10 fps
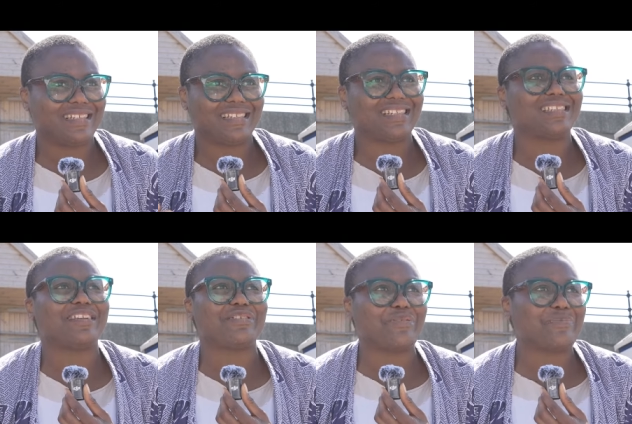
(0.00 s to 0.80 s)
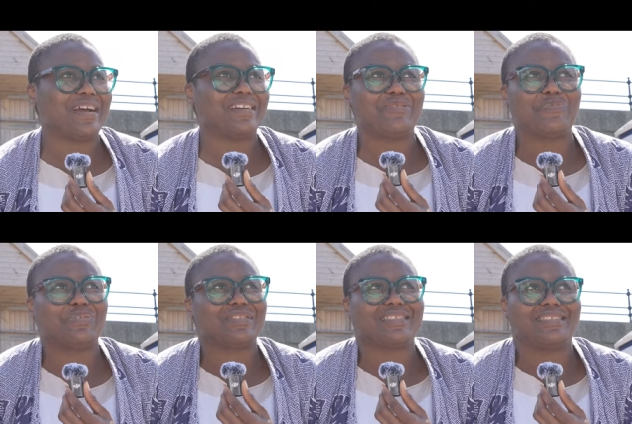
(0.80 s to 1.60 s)
this is a young man
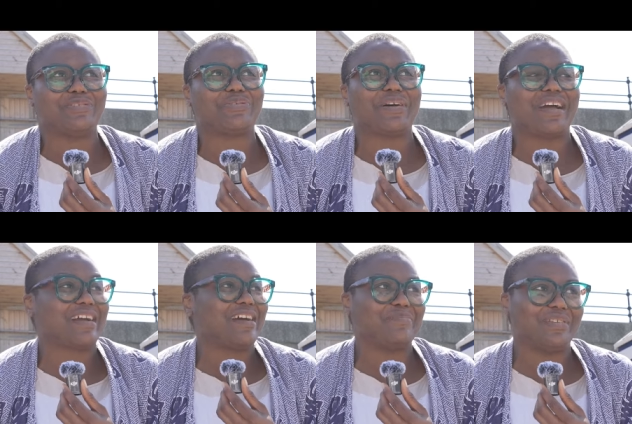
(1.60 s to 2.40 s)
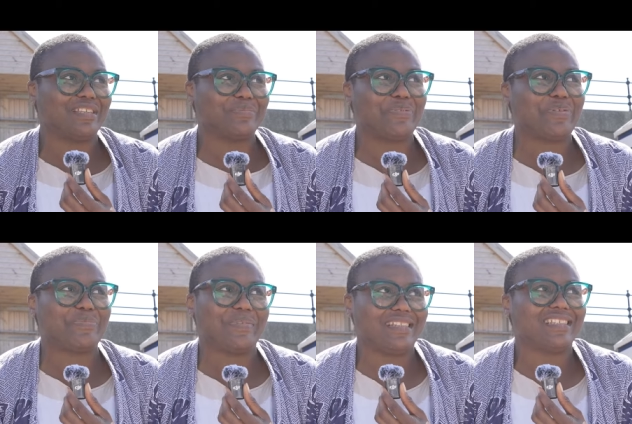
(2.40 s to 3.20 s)
almost, you know, I can't be his
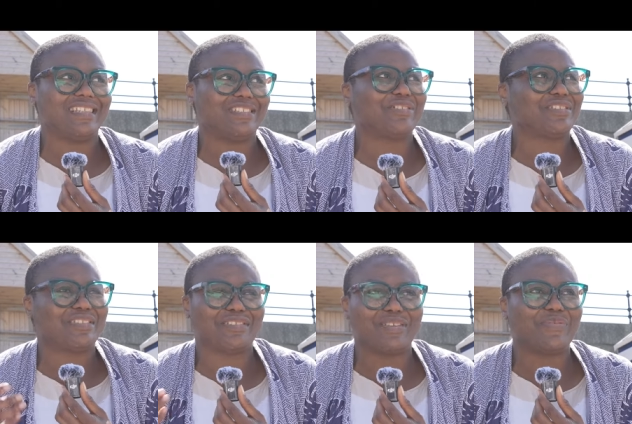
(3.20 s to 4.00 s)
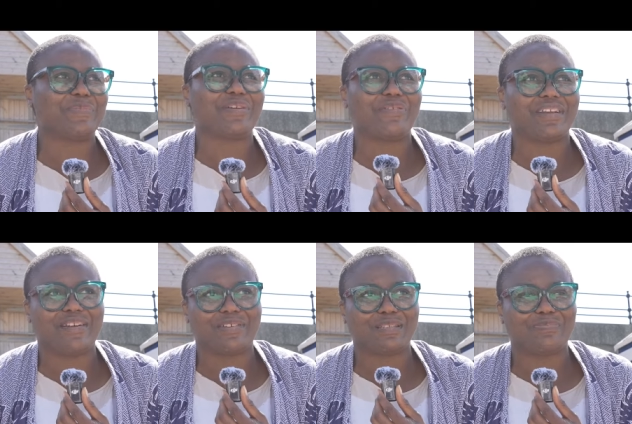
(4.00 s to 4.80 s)
mom, but he's just giving me all
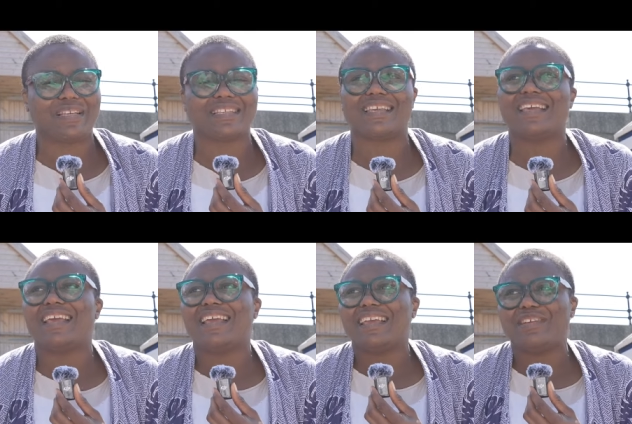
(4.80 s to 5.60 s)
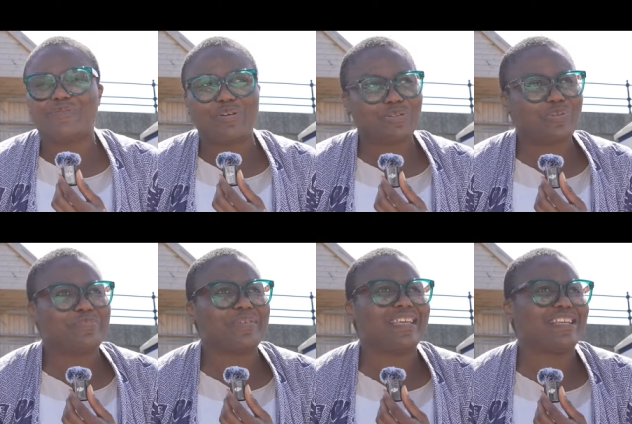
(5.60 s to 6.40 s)
that respect. He walks
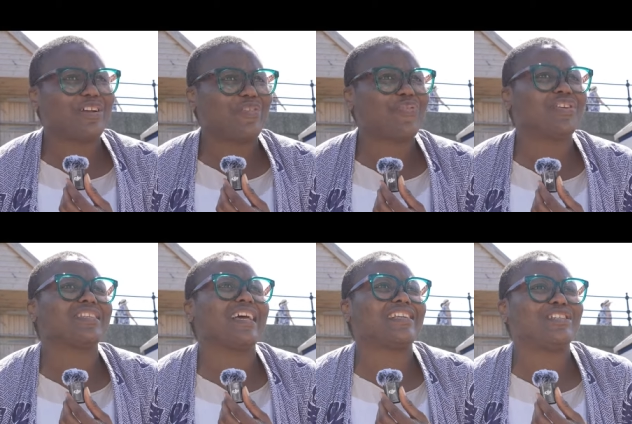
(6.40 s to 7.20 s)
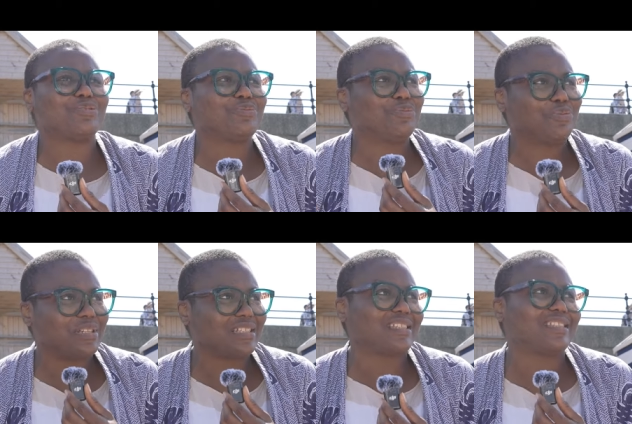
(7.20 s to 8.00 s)
with me. He just feels like he should do
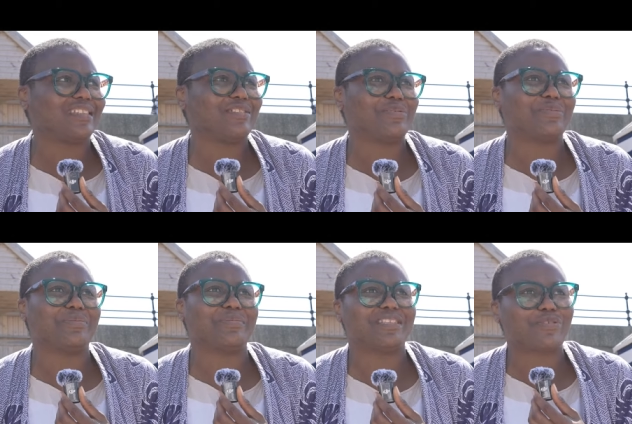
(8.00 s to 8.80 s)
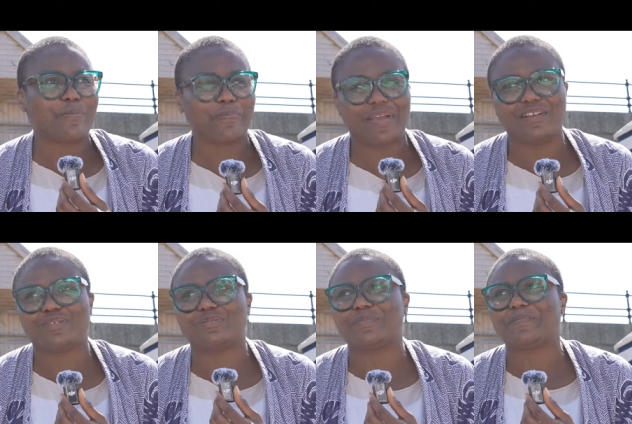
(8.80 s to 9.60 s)
this, you know, he's compelled
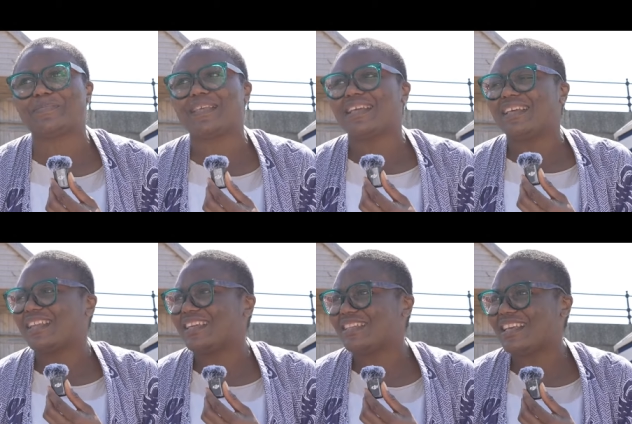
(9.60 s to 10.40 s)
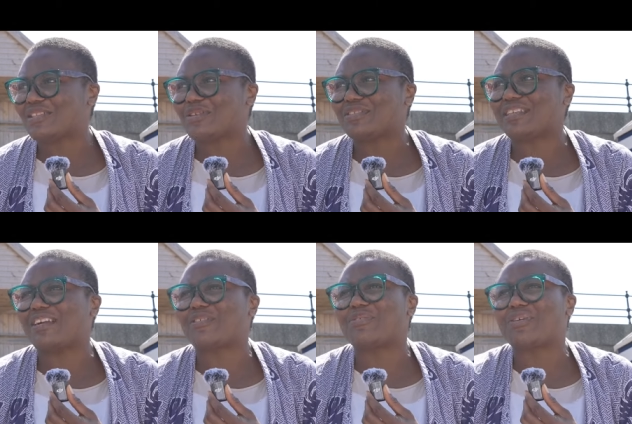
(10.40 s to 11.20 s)
to. And he takes us
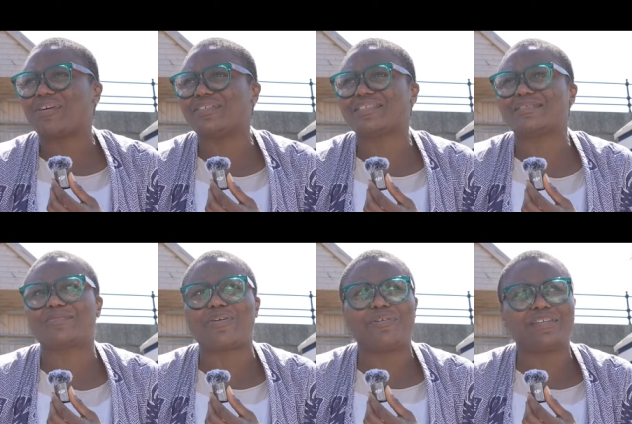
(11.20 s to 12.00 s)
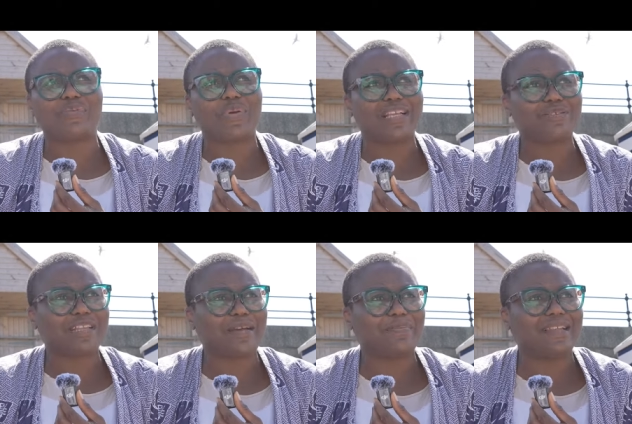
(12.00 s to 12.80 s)
across all the way to
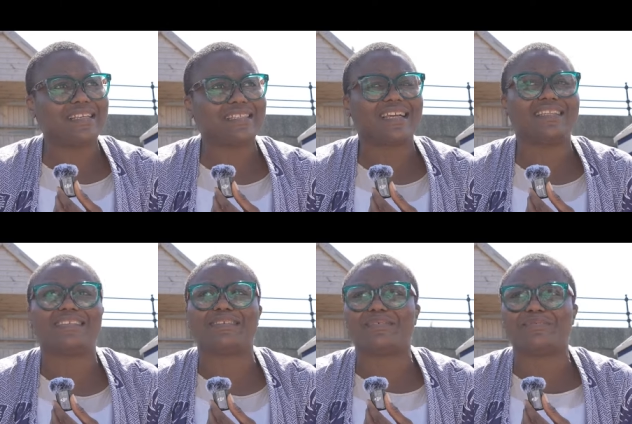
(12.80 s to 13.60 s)
that place and he